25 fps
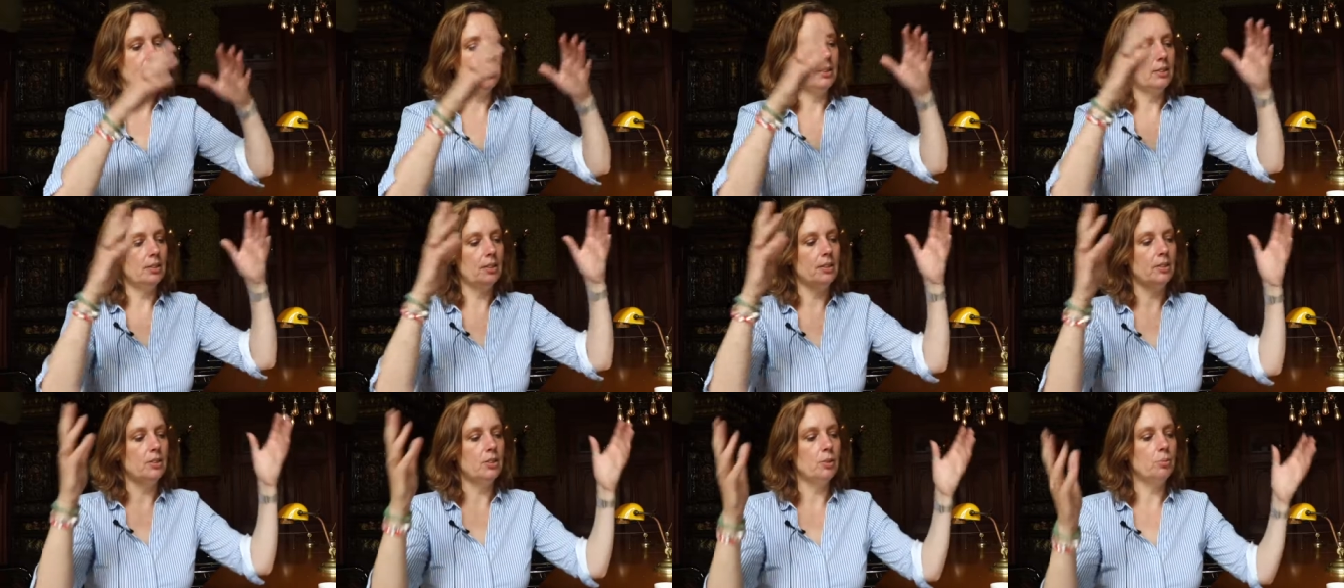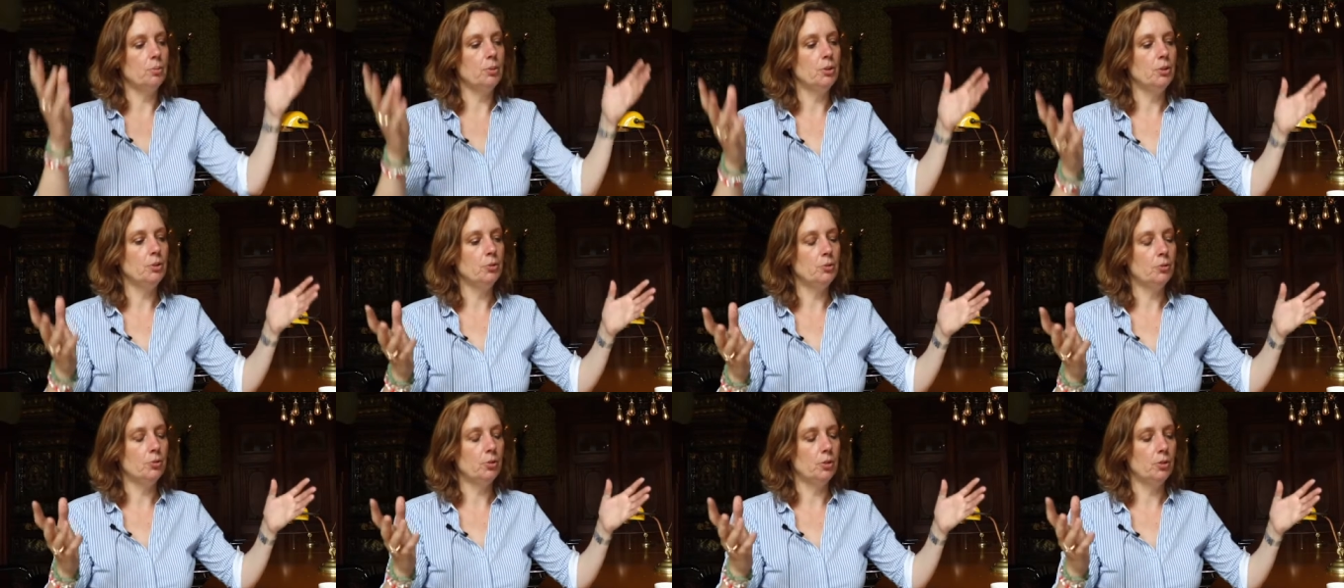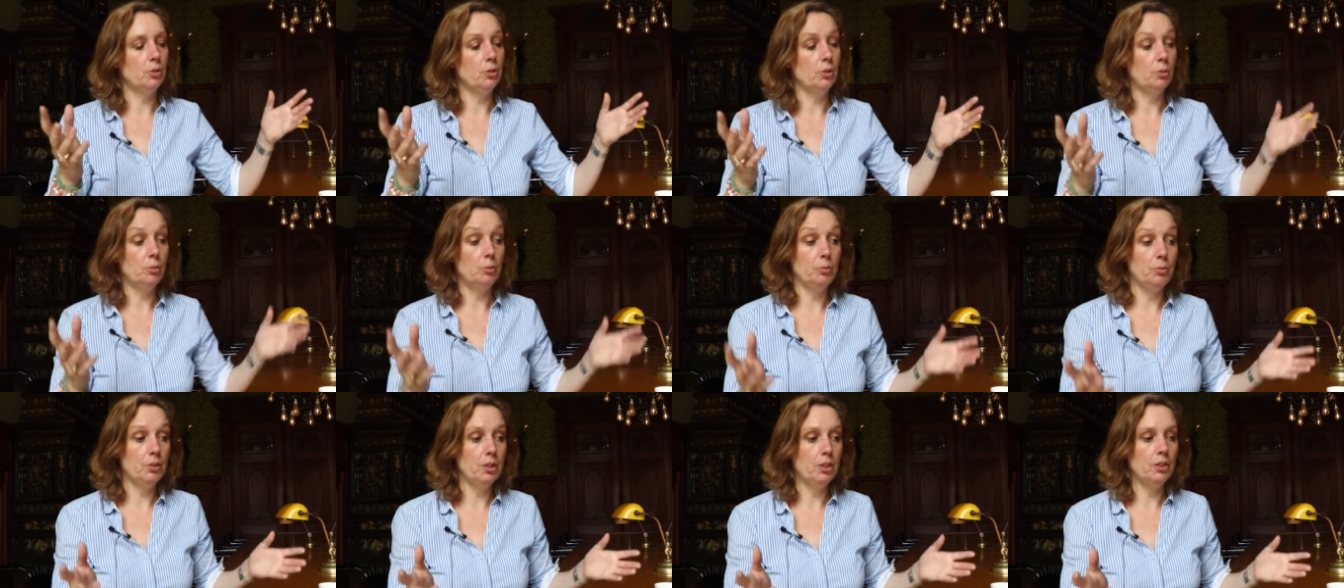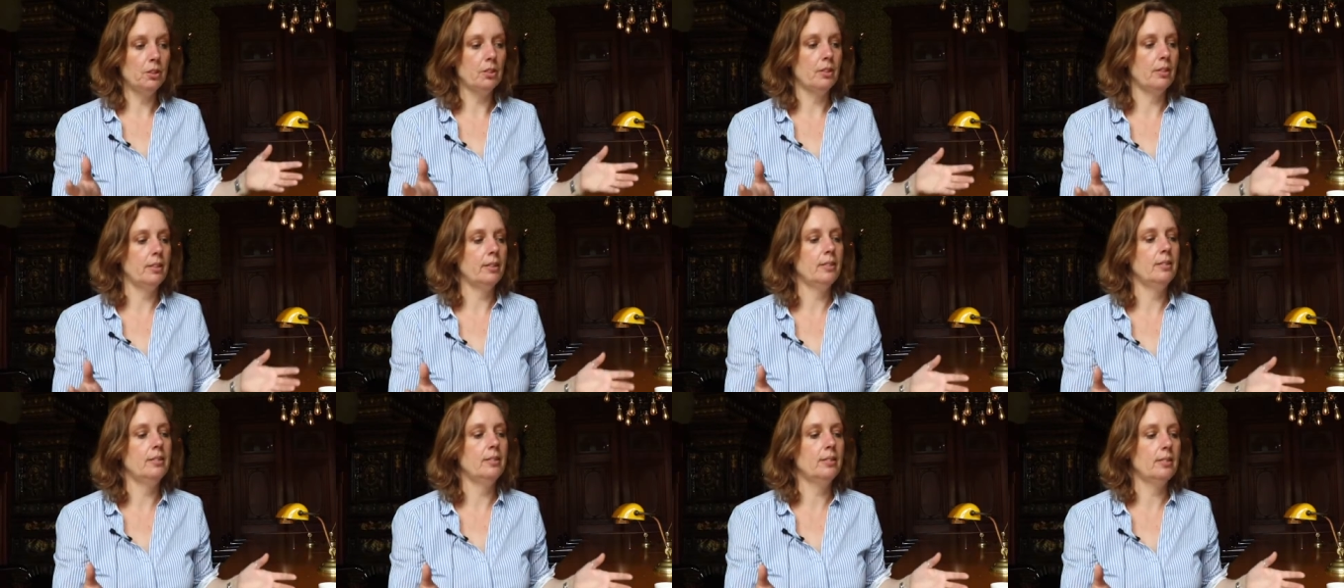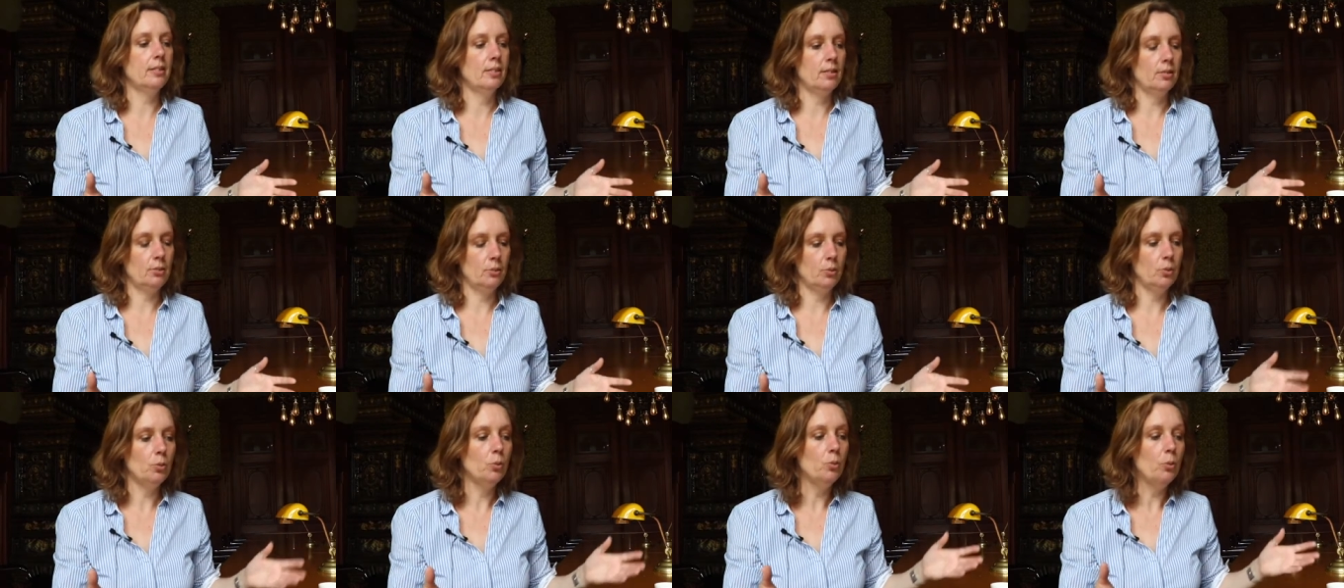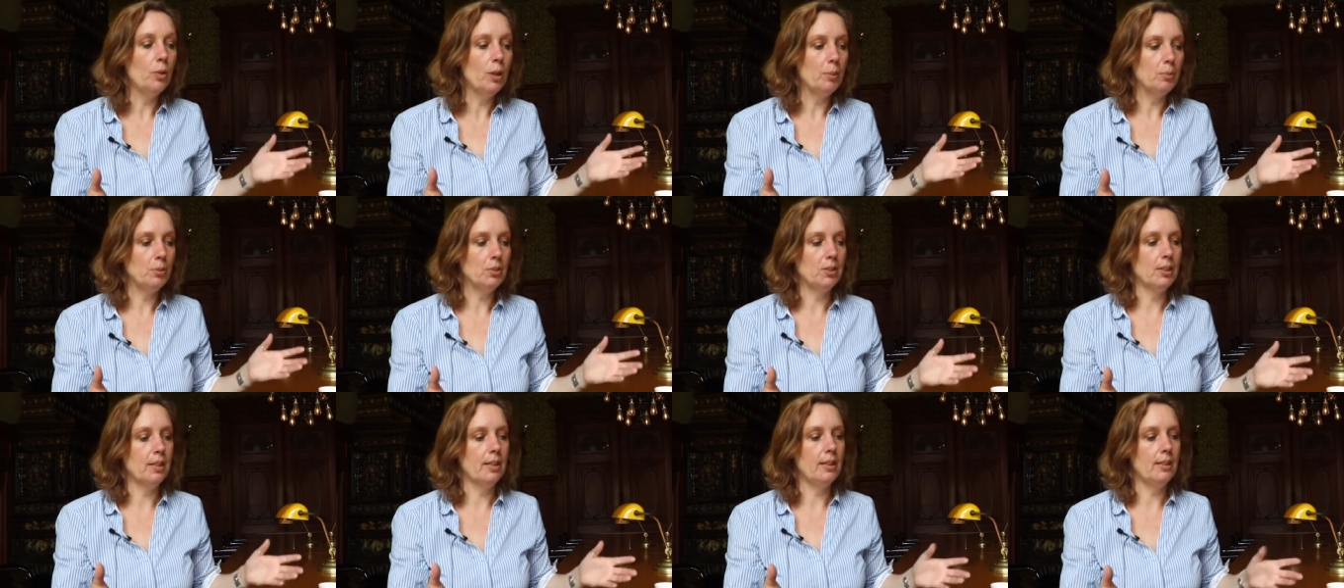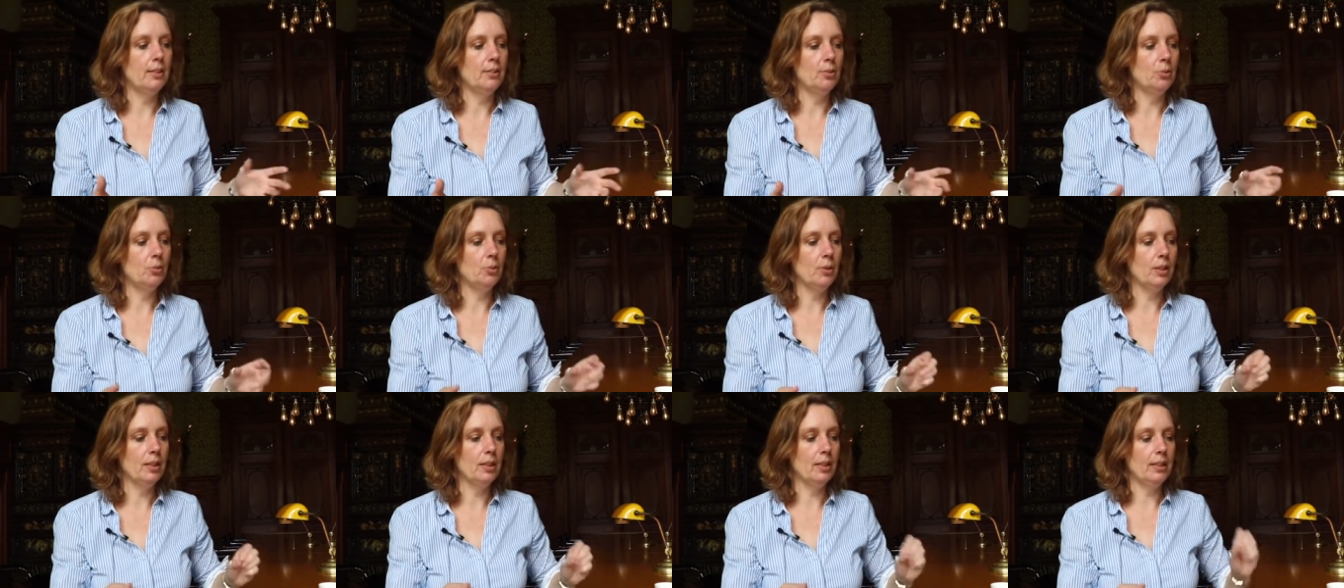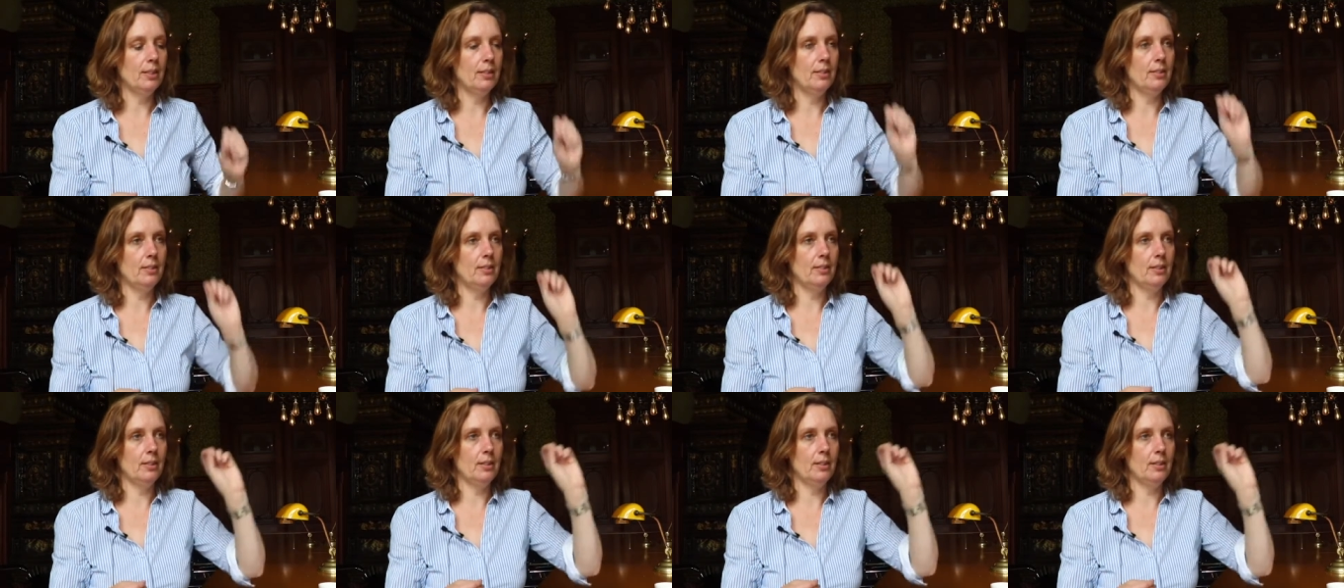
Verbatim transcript: a, it's a beautiful designed website where it